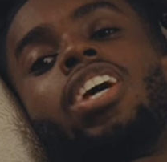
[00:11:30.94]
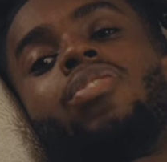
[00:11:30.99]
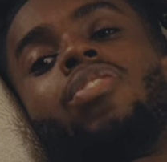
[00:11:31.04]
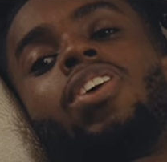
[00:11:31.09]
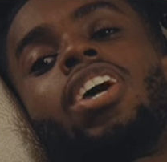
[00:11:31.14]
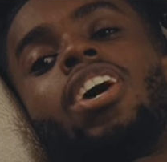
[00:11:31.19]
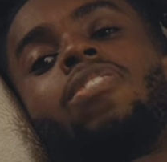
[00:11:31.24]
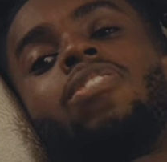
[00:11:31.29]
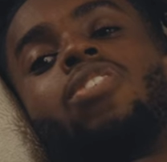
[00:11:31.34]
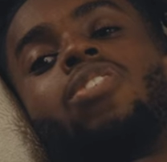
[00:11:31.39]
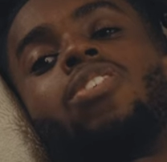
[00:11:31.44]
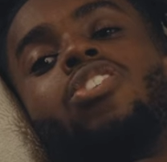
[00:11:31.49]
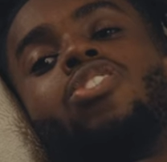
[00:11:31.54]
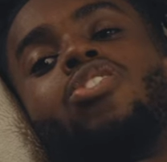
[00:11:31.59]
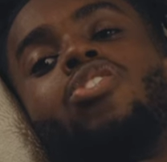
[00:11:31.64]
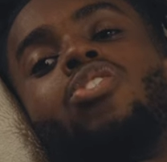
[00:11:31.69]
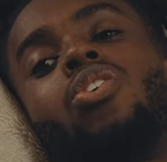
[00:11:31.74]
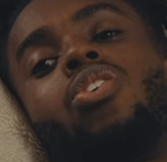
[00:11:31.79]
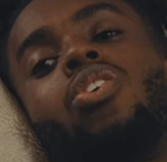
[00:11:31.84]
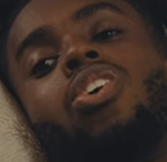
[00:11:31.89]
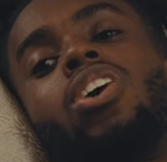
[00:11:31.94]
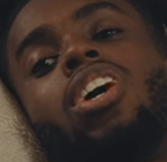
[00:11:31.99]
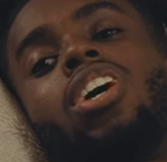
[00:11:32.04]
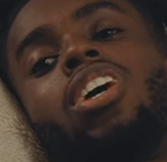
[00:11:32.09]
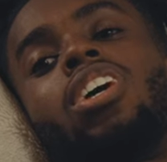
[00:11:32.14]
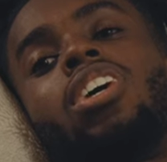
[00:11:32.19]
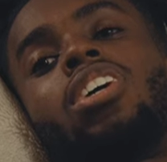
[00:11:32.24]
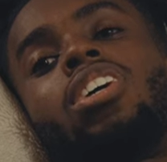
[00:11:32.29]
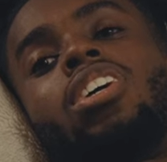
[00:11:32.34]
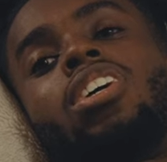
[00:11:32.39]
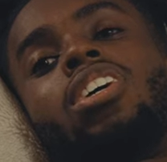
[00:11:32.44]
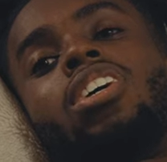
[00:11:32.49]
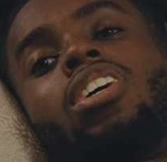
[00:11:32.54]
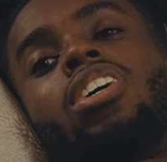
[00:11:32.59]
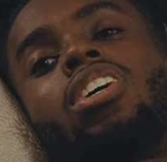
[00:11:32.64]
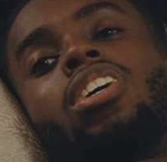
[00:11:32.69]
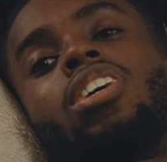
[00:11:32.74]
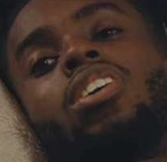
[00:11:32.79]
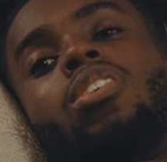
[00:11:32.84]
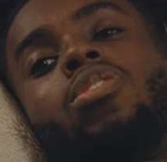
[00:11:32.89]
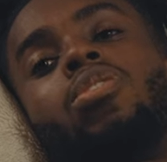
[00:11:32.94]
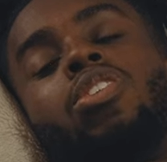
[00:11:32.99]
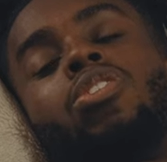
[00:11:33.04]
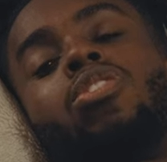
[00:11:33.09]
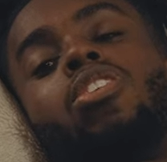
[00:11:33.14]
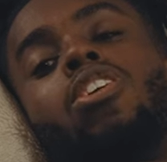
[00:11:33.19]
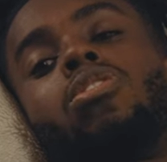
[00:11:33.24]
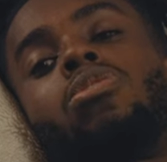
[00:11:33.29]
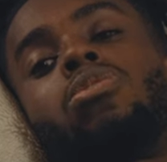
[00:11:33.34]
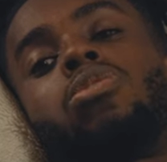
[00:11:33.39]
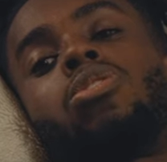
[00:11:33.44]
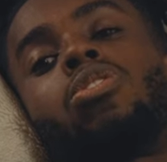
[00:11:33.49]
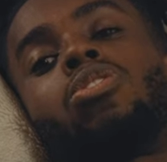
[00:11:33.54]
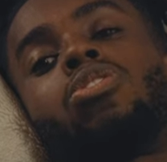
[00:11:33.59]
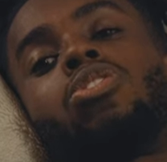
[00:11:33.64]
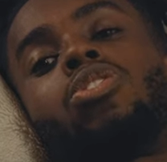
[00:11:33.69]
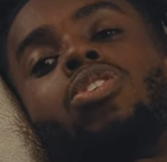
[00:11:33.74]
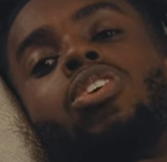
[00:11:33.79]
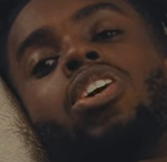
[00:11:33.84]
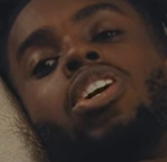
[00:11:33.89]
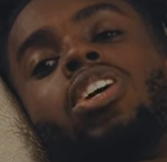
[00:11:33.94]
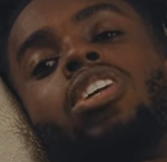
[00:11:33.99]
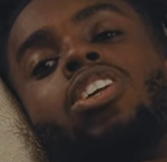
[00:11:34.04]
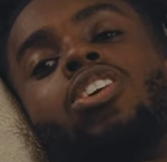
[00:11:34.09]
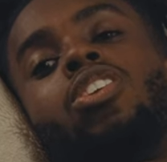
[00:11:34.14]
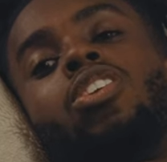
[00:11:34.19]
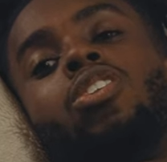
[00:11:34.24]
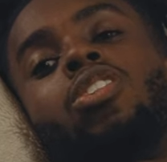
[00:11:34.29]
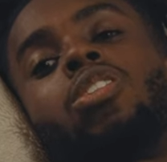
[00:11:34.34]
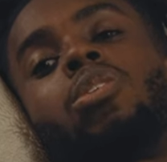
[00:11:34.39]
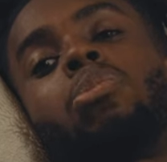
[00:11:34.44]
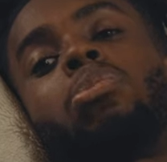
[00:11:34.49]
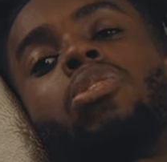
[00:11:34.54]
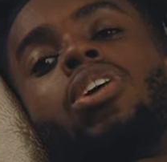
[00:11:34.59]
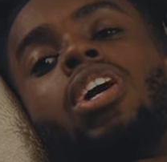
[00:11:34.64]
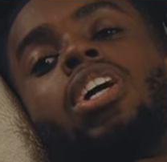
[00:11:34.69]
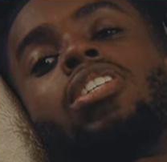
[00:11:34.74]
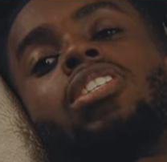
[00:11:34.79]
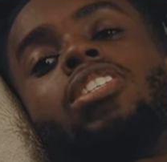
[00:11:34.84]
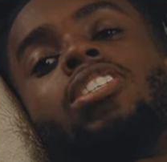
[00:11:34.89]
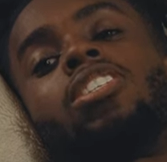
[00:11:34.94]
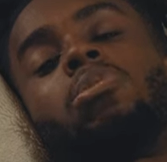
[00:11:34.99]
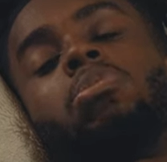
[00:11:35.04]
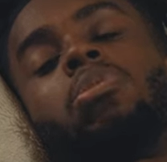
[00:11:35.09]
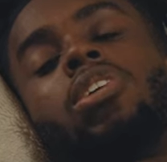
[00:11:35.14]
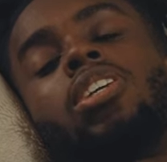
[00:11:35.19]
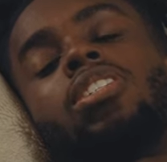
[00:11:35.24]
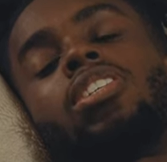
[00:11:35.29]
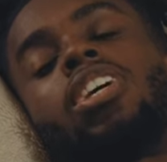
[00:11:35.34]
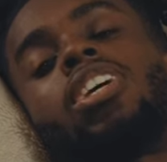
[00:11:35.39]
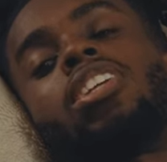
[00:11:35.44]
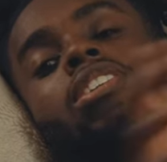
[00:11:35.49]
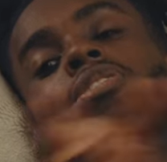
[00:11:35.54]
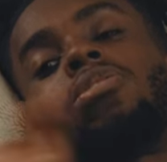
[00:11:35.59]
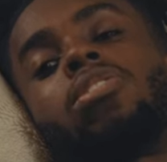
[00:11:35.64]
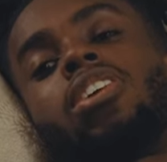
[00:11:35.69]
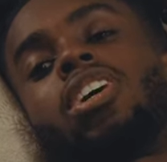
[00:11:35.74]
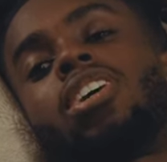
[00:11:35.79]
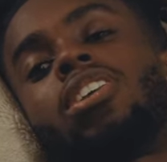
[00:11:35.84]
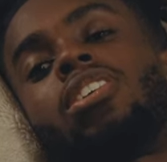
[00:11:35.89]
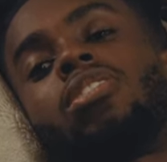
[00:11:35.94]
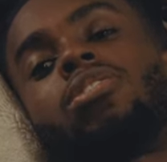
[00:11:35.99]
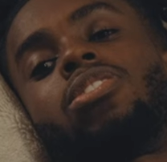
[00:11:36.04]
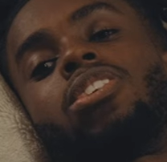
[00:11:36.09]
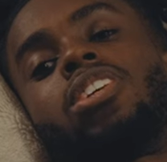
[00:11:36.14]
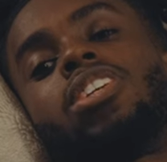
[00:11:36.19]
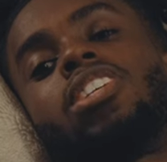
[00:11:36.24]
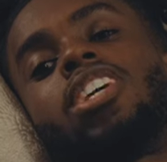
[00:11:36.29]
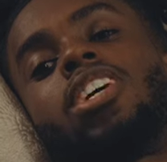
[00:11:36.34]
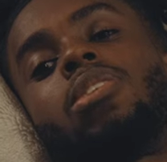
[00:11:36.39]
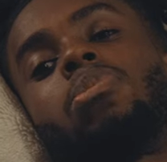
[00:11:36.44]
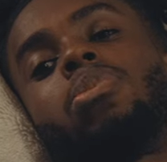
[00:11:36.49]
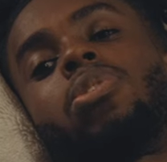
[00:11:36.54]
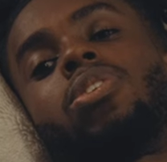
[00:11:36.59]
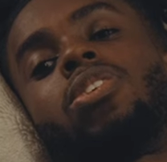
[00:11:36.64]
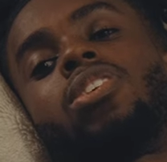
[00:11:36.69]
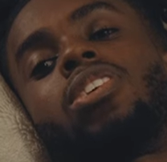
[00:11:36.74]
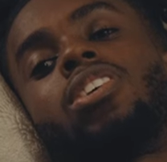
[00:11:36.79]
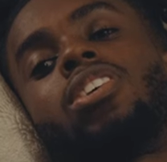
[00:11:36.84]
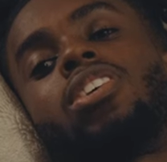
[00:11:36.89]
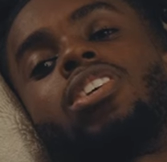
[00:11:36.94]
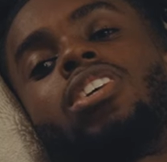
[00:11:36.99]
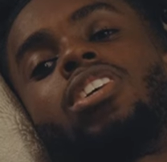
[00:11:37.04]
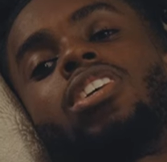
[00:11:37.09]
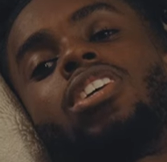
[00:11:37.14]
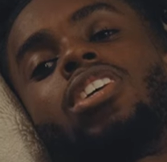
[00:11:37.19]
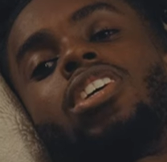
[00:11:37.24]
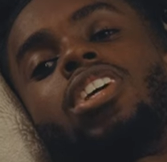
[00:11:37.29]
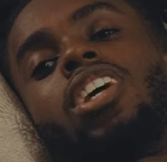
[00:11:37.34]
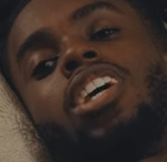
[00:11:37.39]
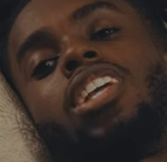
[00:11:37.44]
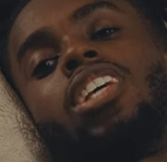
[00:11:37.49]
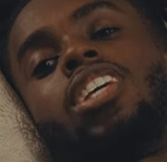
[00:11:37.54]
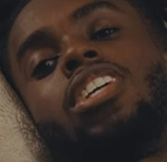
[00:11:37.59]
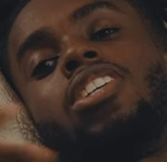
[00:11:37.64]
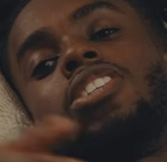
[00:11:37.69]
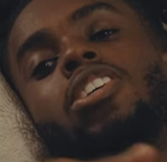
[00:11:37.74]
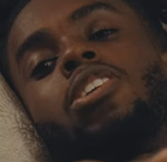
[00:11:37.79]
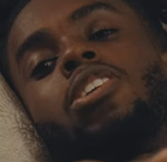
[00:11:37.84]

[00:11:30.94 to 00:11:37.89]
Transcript: we have to enjoy with grown folk joy, you know, the process of being sanctified, for example. And he's